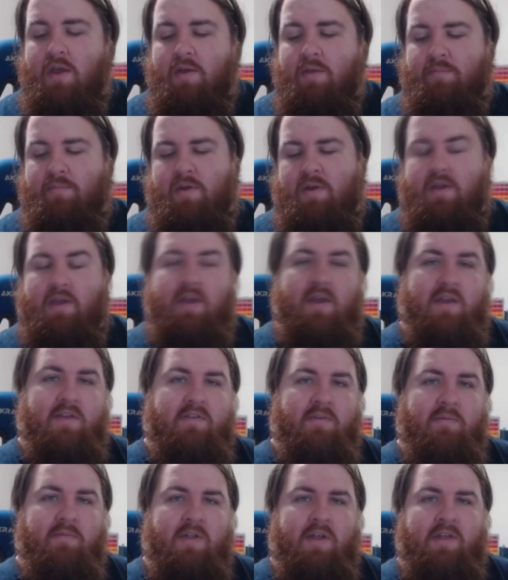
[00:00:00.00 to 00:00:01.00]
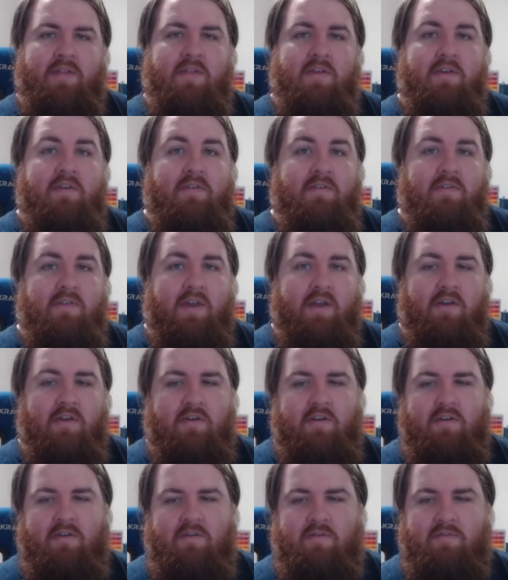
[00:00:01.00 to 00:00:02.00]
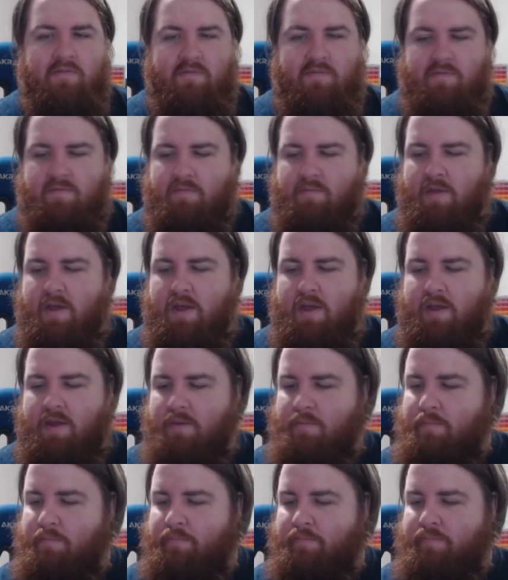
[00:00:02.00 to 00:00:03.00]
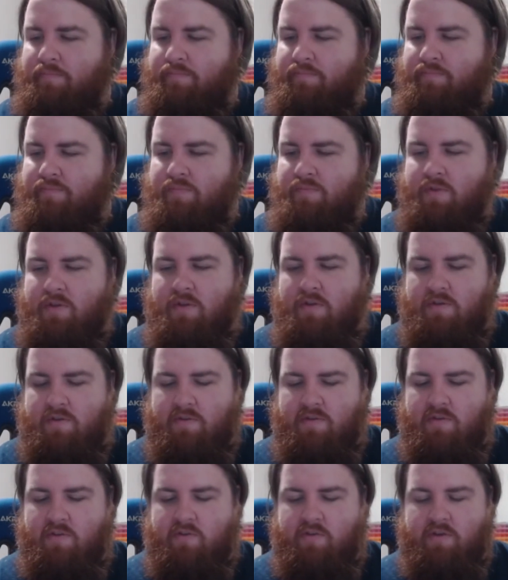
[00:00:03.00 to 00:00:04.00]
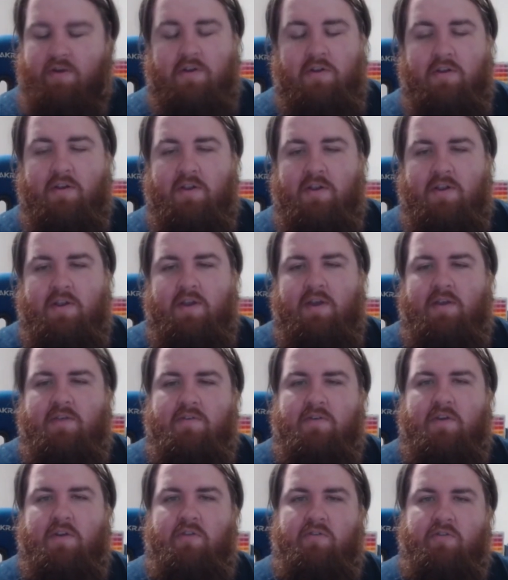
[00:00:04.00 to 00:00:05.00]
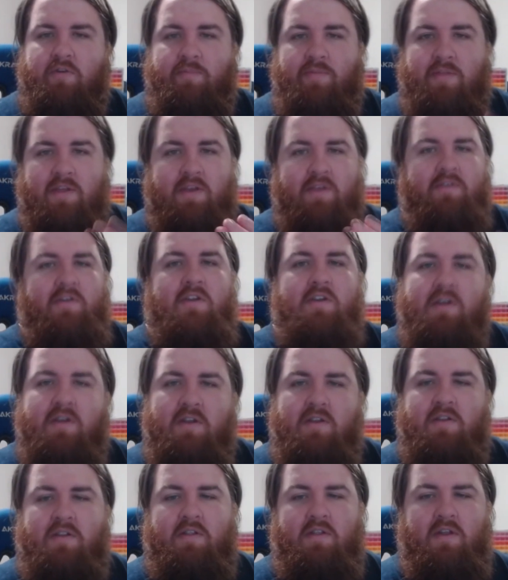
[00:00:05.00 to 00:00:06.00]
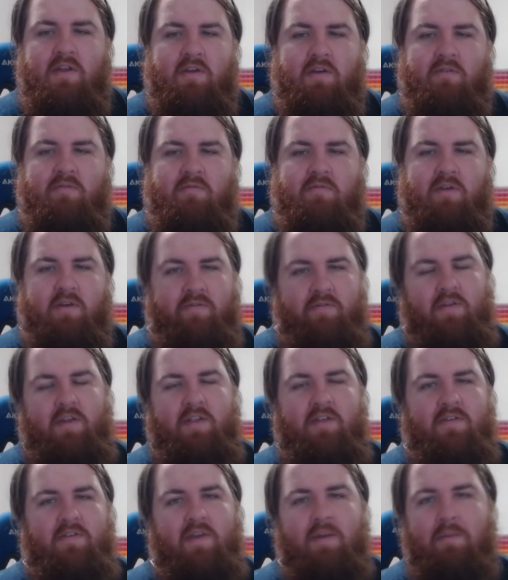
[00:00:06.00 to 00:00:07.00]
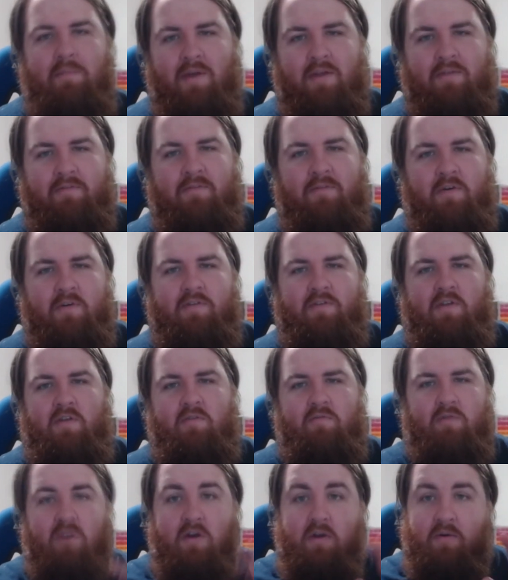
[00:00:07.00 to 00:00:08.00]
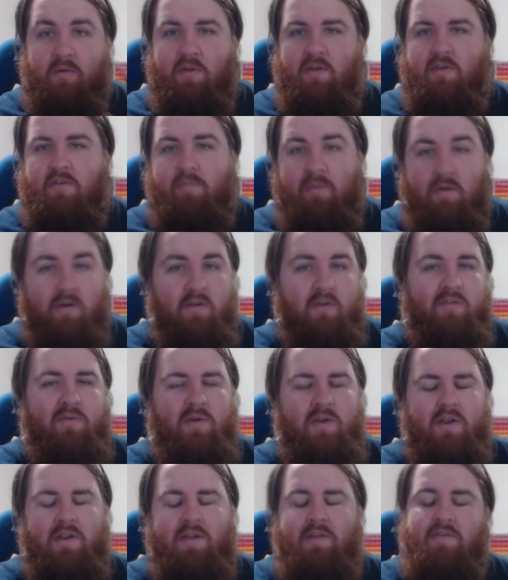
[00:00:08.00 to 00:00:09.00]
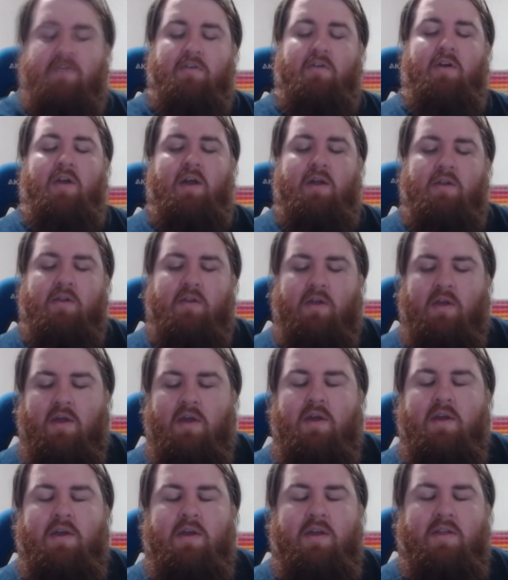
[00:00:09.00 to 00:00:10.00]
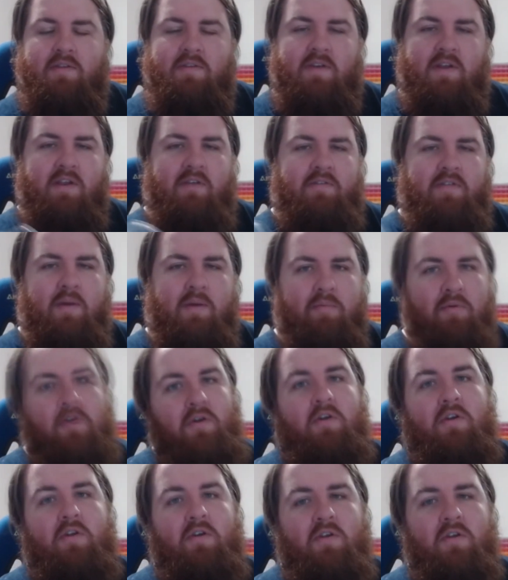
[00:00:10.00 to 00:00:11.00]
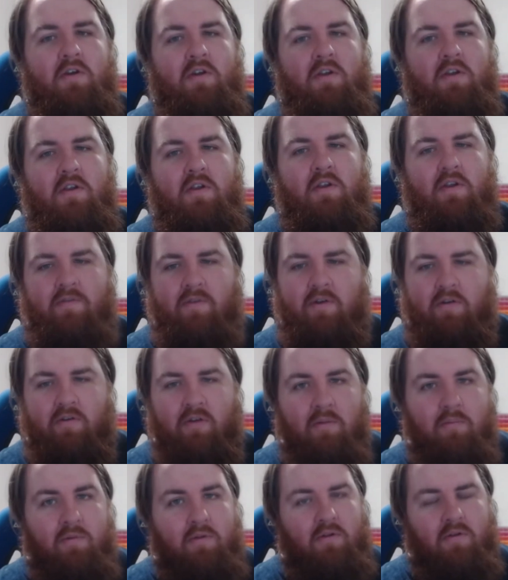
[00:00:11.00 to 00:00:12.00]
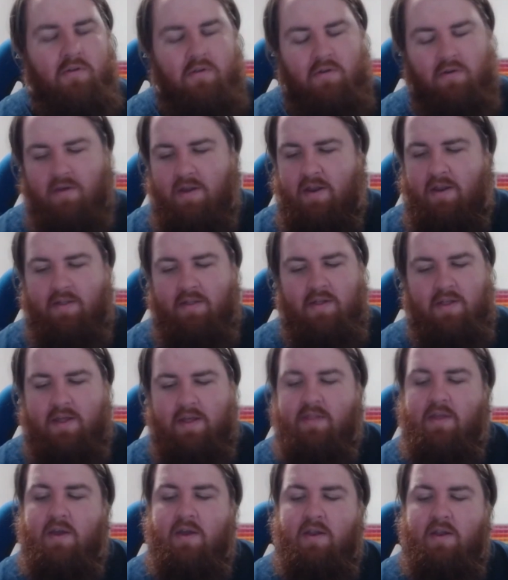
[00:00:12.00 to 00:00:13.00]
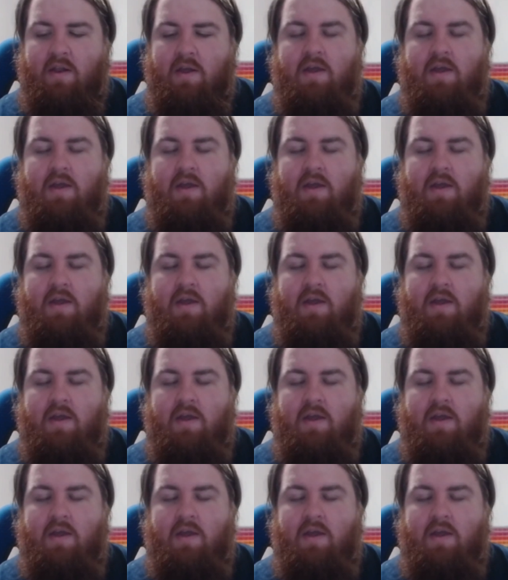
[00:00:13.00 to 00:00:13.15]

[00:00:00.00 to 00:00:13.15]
But yeah, something like this, I could have like just chucked it on a desk and dropped things on it that are roughly the same amount of force that a rocket would experience when it hits the ground, and seen if that broke it or not, if it crumpled or anything like that.